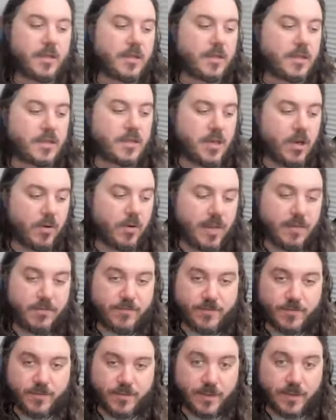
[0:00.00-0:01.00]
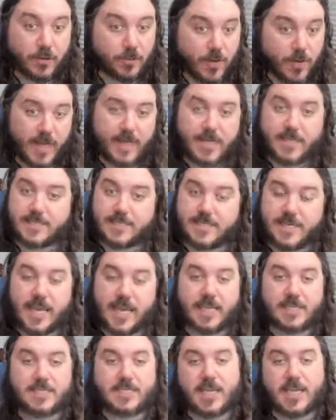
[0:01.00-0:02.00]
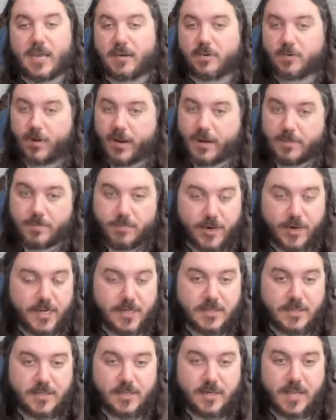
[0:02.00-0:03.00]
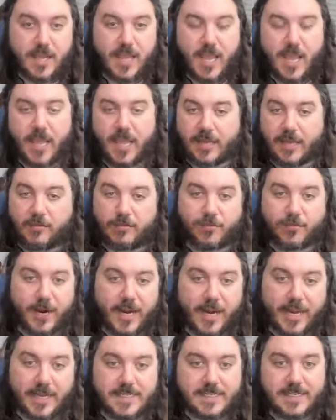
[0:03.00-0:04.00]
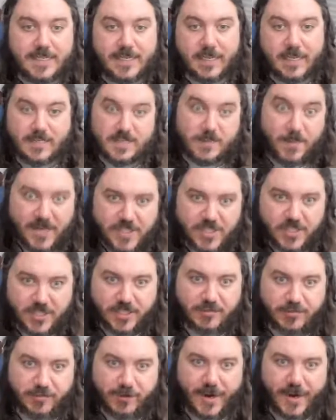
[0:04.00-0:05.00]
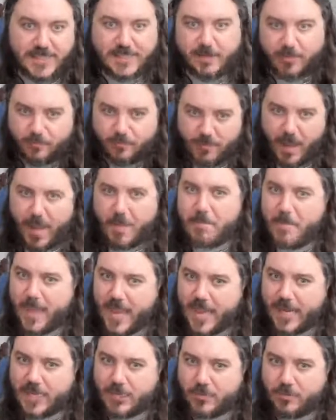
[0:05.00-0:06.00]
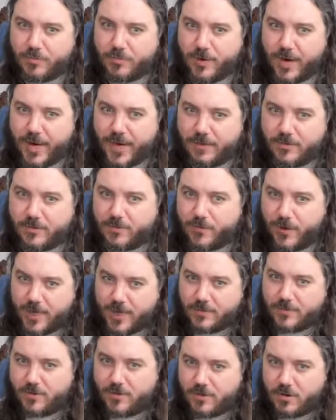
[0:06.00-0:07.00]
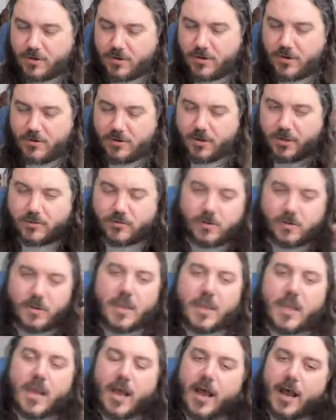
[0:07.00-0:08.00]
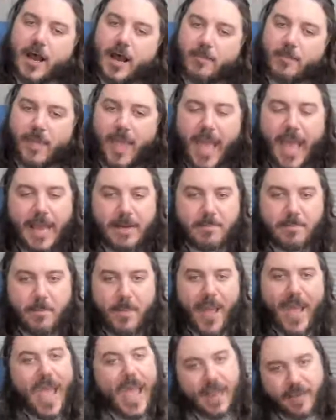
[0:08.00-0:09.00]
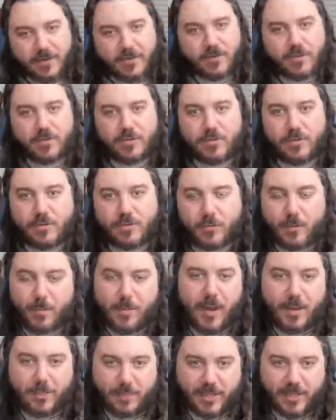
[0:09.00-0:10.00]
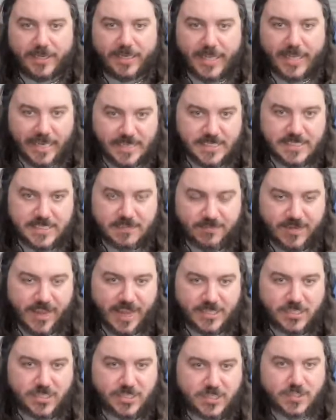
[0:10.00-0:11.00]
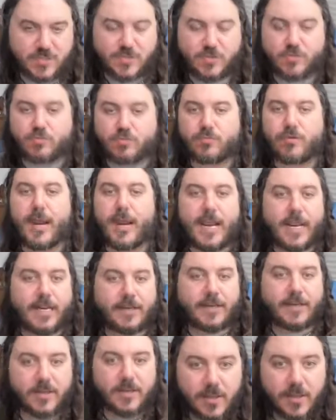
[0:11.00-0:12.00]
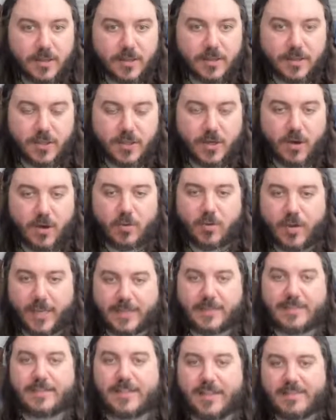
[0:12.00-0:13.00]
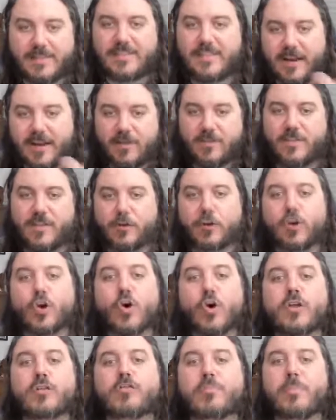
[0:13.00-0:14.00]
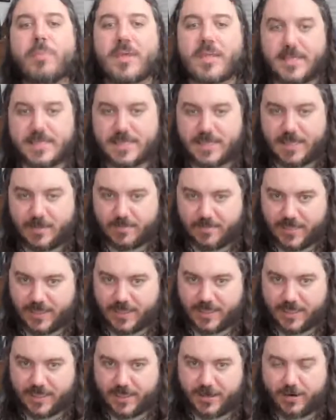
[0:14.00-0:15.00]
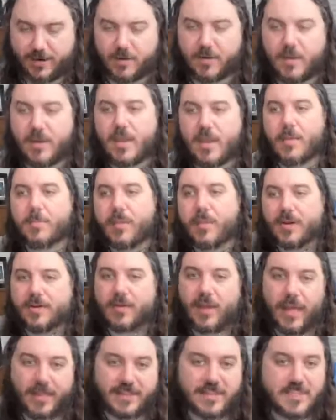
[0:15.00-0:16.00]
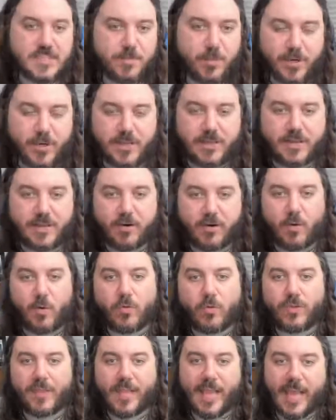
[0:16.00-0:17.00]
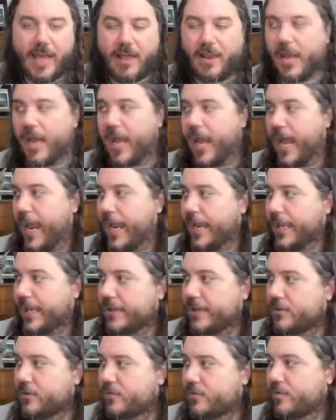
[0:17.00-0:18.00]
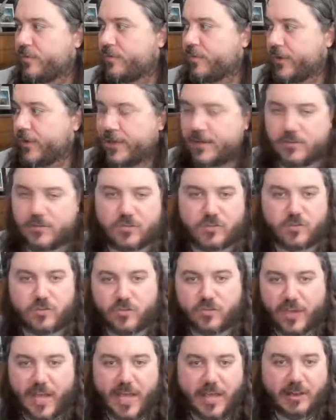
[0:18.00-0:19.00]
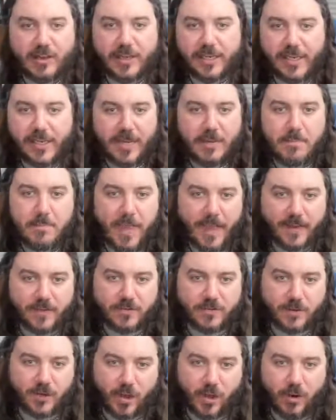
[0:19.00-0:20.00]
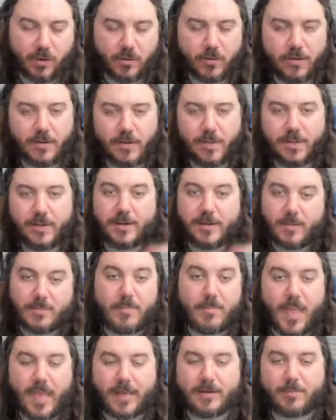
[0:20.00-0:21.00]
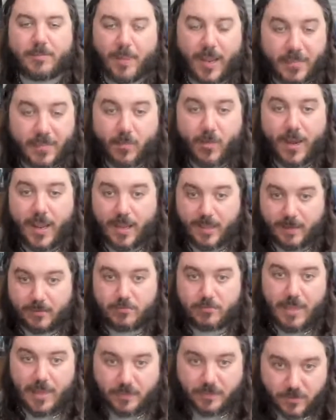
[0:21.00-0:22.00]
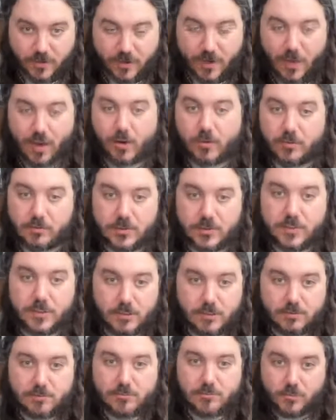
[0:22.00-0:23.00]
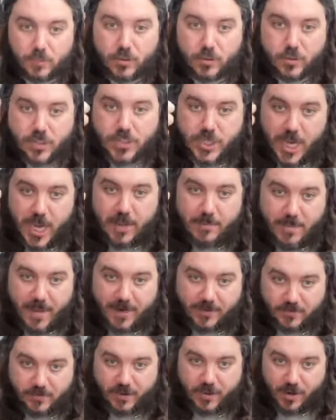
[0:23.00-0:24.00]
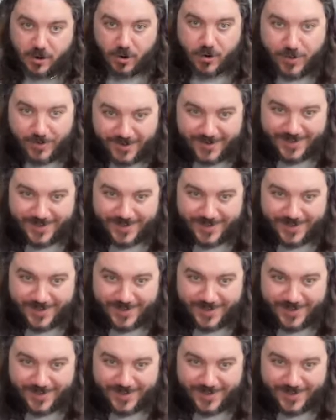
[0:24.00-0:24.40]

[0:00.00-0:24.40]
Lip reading: you know, if the United States and Great Britain and France, especially France, I'm mad at you, France, you're on notice, had backed the Republic against the fascists, great. You know, like there could have been something here. But at this point, their only ally is freaking Stalin and Mexico. And by the way, Mexico, good job, Mexico.